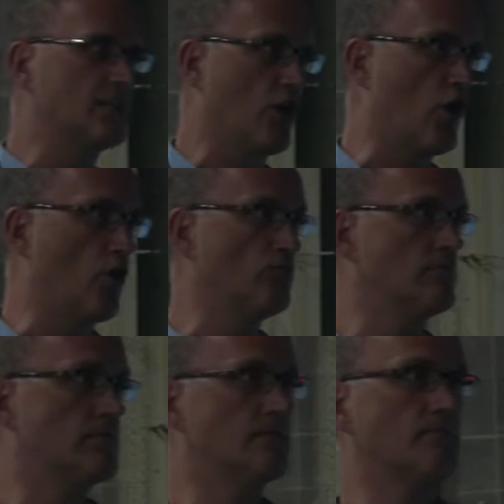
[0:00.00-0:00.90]
the home
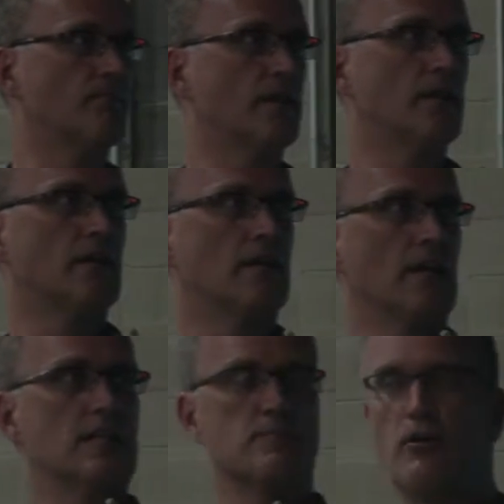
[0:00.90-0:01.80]

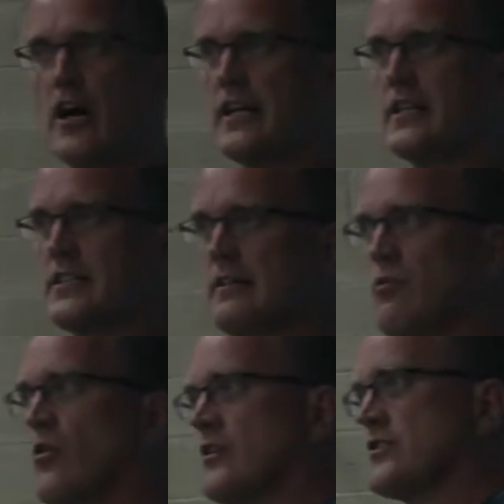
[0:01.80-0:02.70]
is bought at a Tim
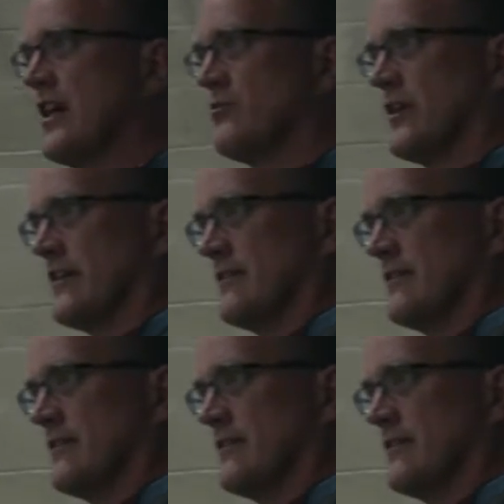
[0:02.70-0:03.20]
Hortons outlet.